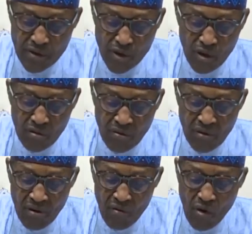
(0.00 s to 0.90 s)
resolve
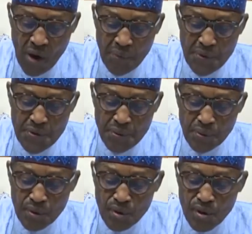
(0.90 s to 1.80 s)
for a
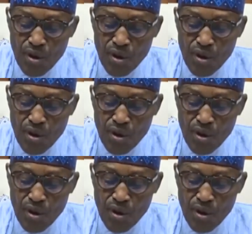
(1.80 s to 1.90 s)
peaceful,